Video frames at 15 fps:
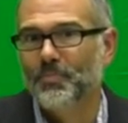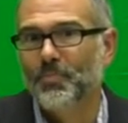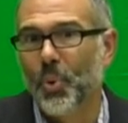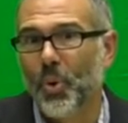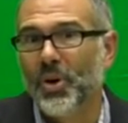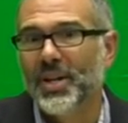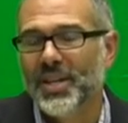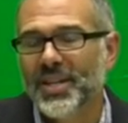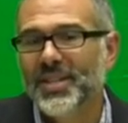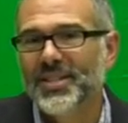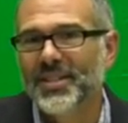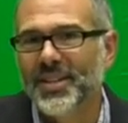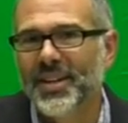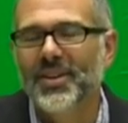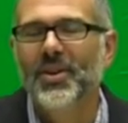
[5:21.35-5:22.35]
bored
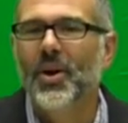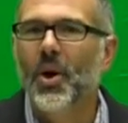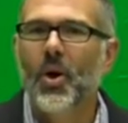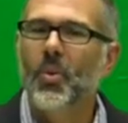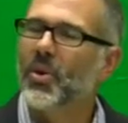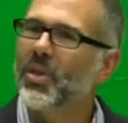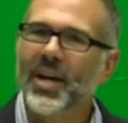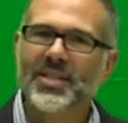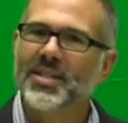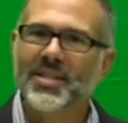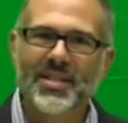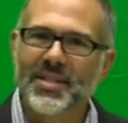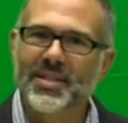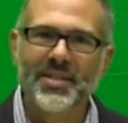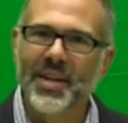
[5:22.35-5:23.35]
easily. Well, that's
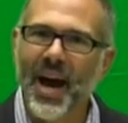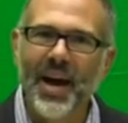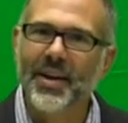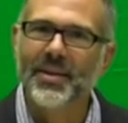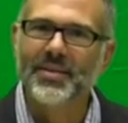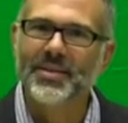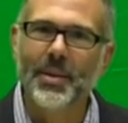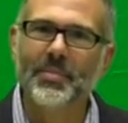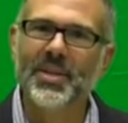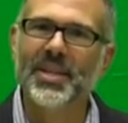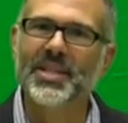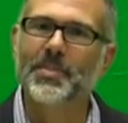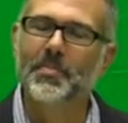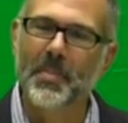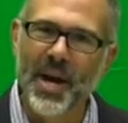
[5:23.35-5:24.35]
not something
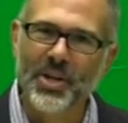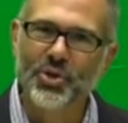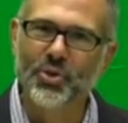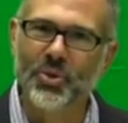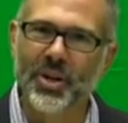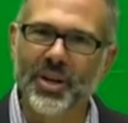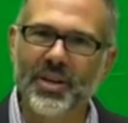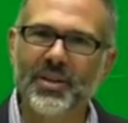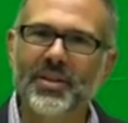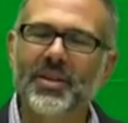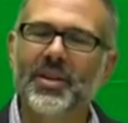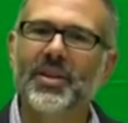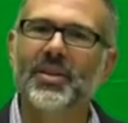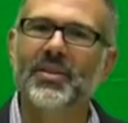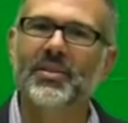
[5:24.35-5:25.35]
that's measuring
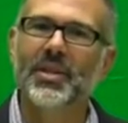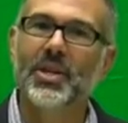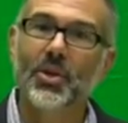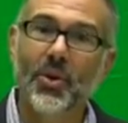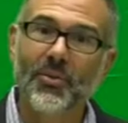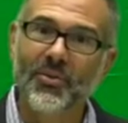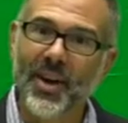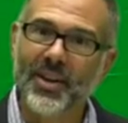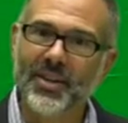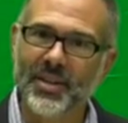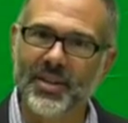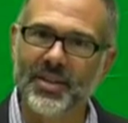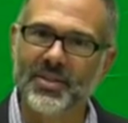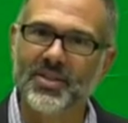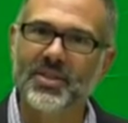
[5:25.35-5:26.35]

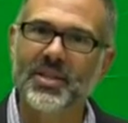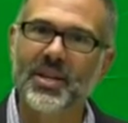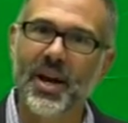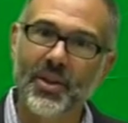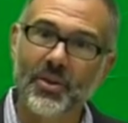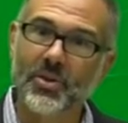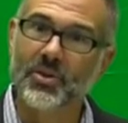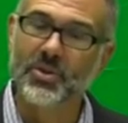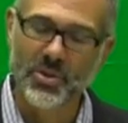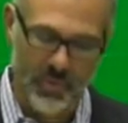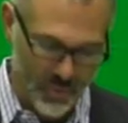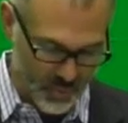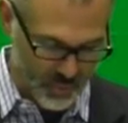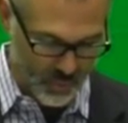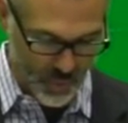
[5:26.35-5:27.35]
eco-friendliness. The others,
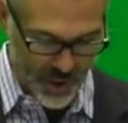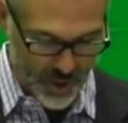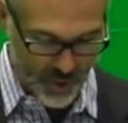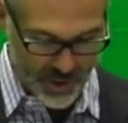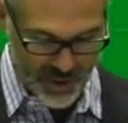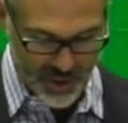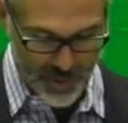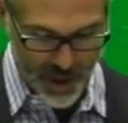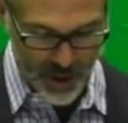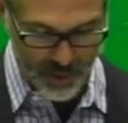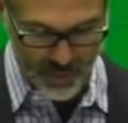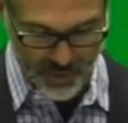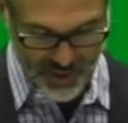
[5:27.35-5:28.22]
whether it's about